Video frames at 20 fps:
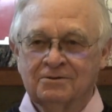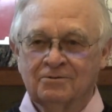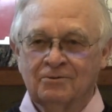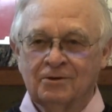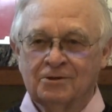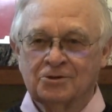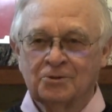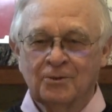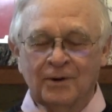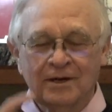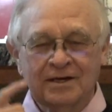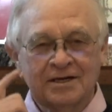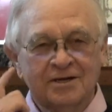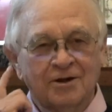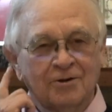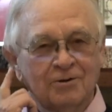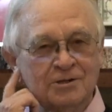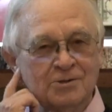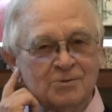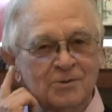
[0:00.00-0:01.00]
What you want to
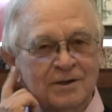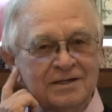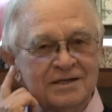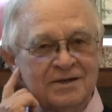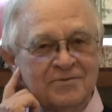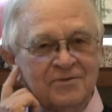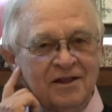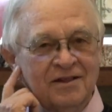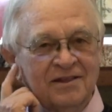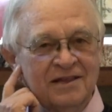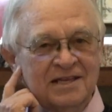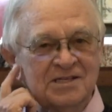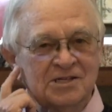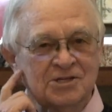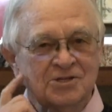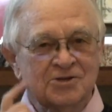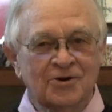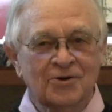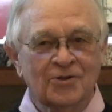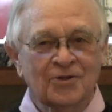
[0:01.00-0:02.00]
know is what did the
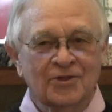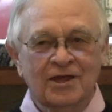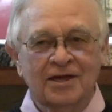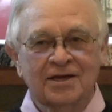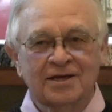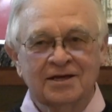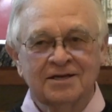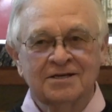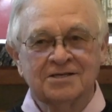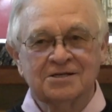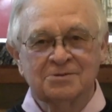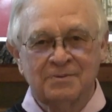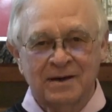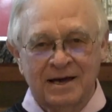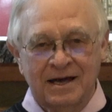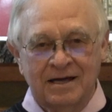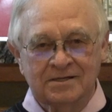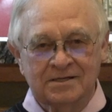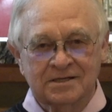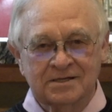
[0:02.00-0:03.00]
listener think is
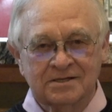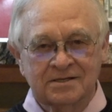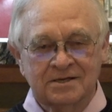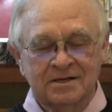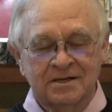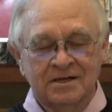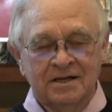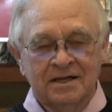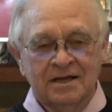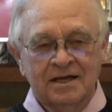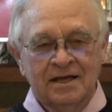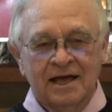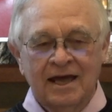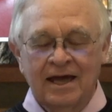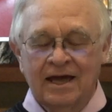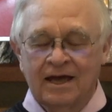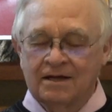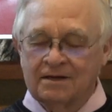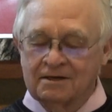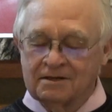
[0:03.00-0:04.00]
best?
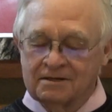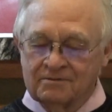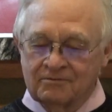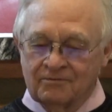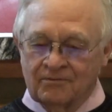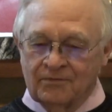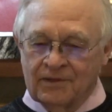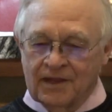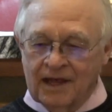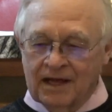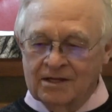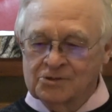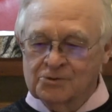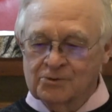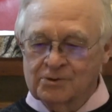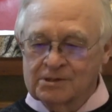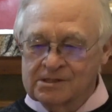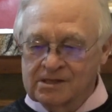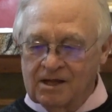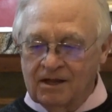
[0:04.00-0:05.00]
And as a
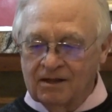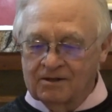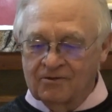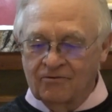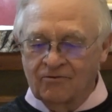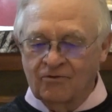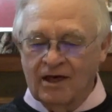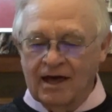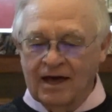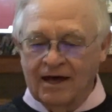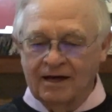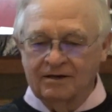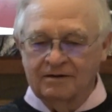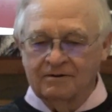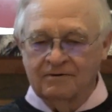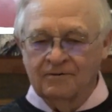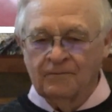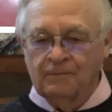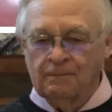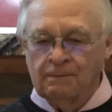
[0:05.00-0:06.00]
result of that,
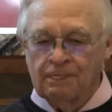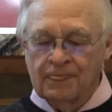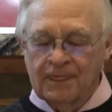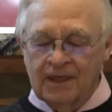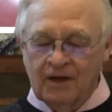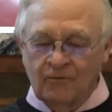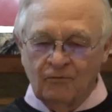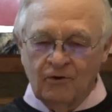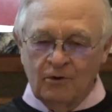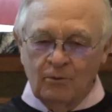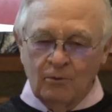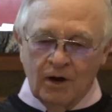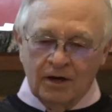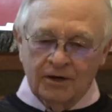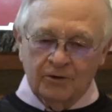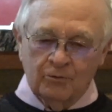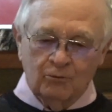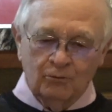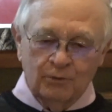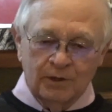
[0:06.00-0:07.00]
if we want
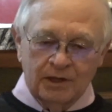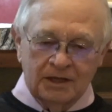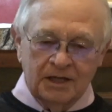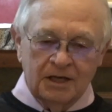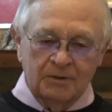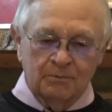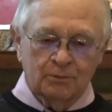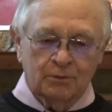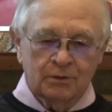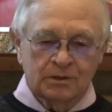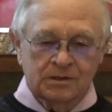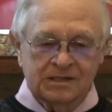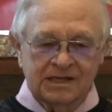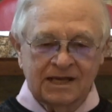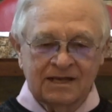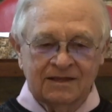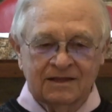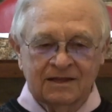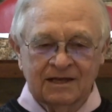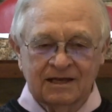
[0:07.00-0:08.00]
to really
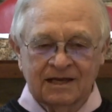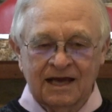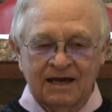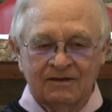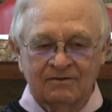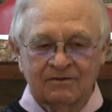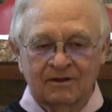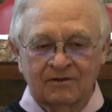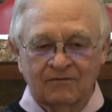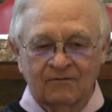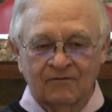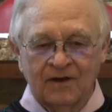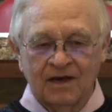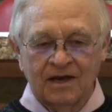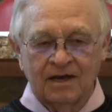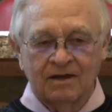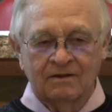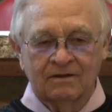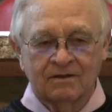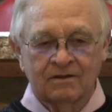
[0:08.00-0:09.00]
present the Catholic
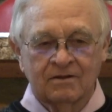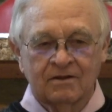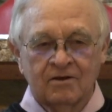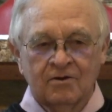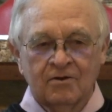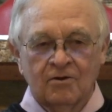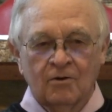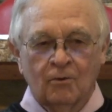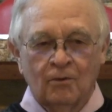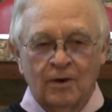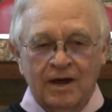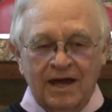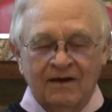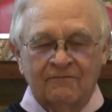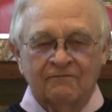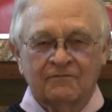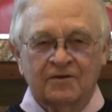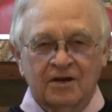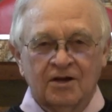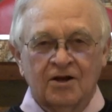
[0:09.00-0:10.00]
faith, we
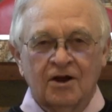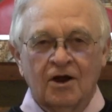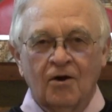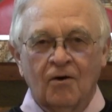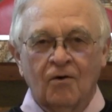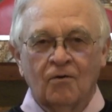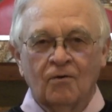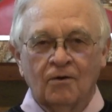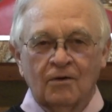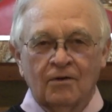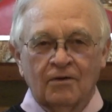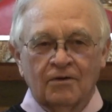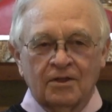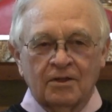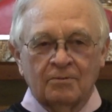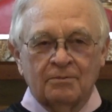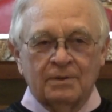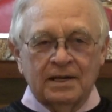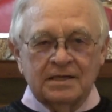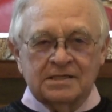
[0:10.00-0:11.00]
have to know
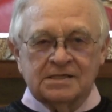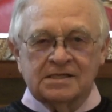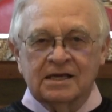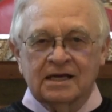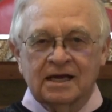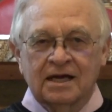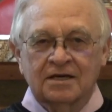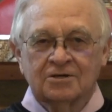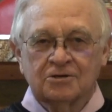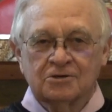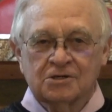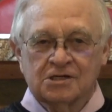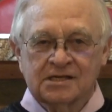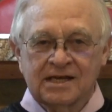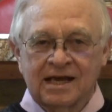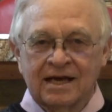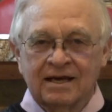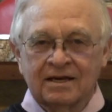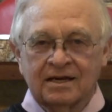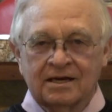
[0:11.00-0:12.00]
the basic
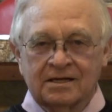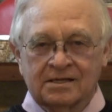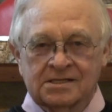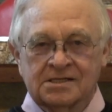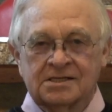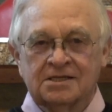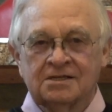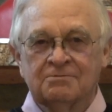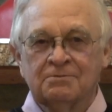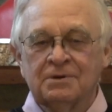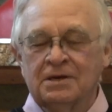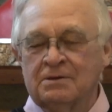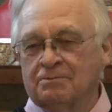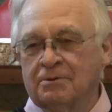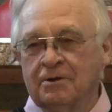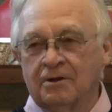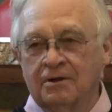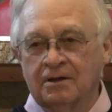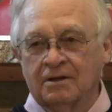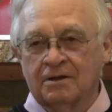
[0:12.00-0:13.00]
understandings in the
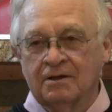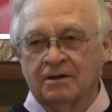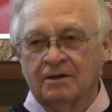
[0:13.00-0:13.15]
people.